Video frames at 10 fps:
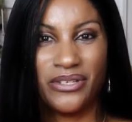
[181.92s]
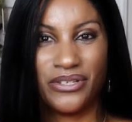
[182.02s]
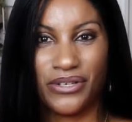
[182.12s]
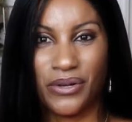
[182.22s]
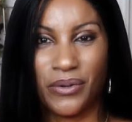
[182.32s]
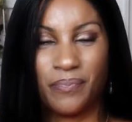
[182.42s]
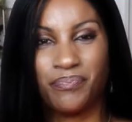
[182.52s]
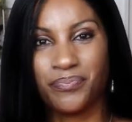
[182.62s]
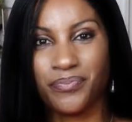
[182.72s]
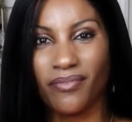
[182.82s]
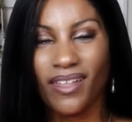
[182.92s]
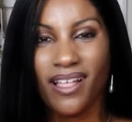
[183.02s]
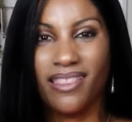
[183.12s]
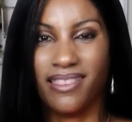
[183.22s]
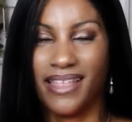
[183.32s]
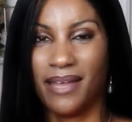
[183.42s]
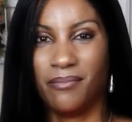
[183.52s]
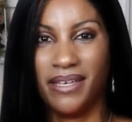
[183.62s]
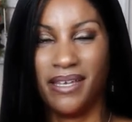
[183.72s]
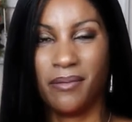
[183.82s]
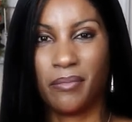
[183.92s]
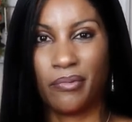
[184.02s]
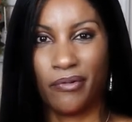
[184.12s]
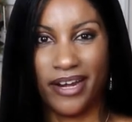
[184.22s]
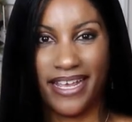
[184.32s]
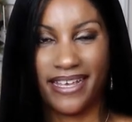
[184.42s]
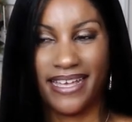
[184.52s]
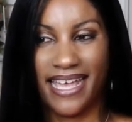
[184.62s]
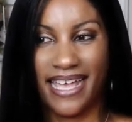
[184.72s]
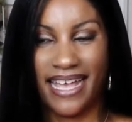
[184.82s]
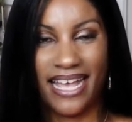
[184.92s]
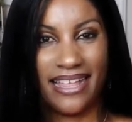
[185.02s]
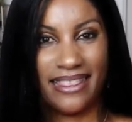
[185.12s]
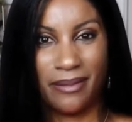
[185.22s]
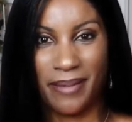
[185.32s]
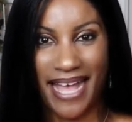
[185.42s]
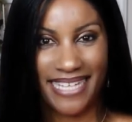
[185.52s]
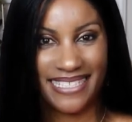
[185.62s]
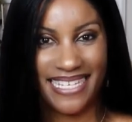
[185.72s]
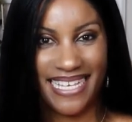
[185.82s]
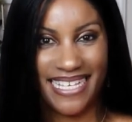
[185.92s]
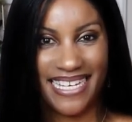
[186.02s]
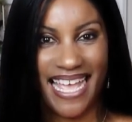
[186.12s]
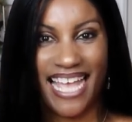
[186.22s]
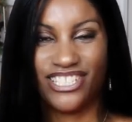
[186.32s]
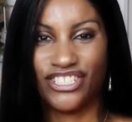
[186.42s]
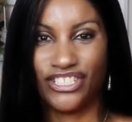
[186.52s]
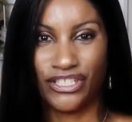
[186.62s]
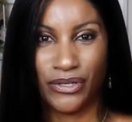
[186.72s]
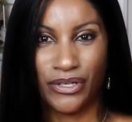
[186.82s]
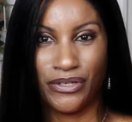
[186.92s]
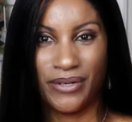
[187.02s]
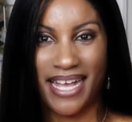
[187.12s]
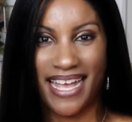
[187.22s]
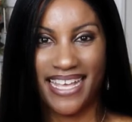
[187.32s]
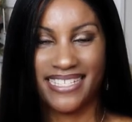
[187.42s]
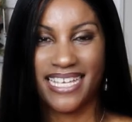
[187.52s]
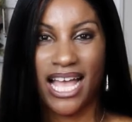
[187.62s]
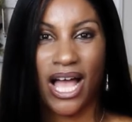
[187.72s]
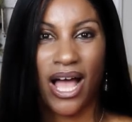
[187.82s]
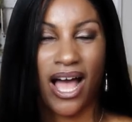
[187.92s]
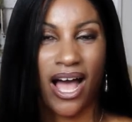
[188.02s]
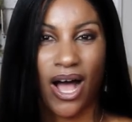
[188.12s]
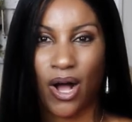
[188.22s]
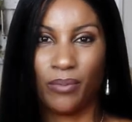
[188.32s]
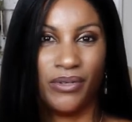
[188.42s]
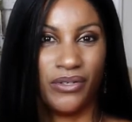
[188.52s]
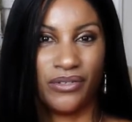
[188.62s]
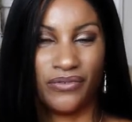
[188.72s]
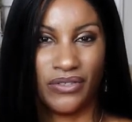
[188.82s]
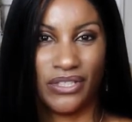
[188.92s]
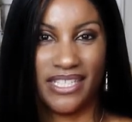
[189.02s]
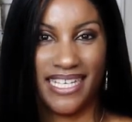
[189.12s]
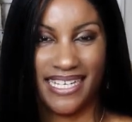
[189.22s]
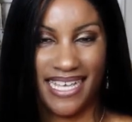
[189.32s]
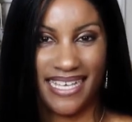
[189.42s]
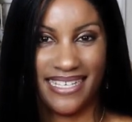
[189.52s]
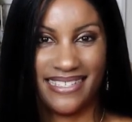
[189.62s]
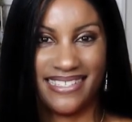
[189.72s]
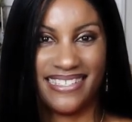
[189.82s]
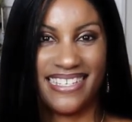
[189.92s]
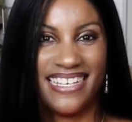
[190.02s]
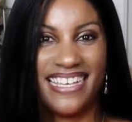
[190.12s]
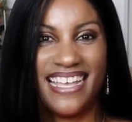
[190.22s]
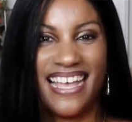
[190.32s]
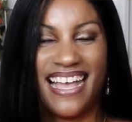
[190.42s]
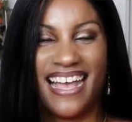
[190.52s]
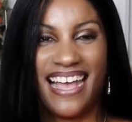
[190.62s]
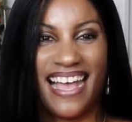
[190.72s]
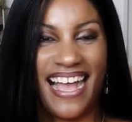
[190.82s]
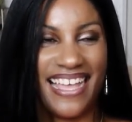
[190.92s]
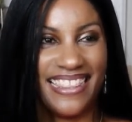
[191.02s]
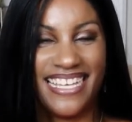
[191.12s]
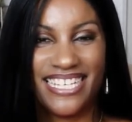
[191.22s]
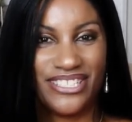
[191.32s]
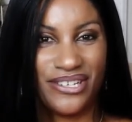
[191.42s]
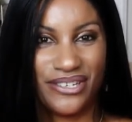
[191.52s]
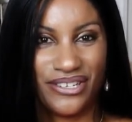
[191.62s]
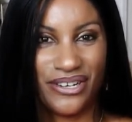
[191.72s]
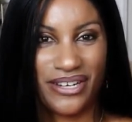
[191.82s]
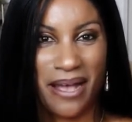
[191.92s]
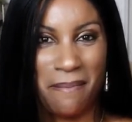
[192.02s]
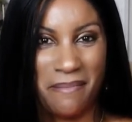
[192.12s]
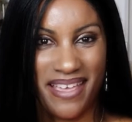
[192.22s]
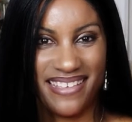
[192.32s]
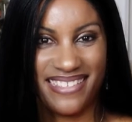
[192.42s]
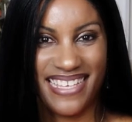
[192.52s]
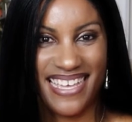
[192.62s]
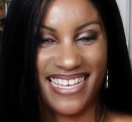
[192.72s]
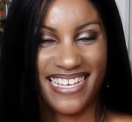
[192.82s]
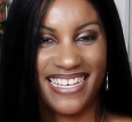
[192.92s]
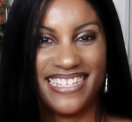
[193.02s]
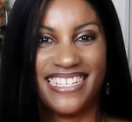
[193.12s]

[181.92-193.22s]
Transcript: So let me bring the pattern in and show you guys how beautiful it is. I think it turned out amazing.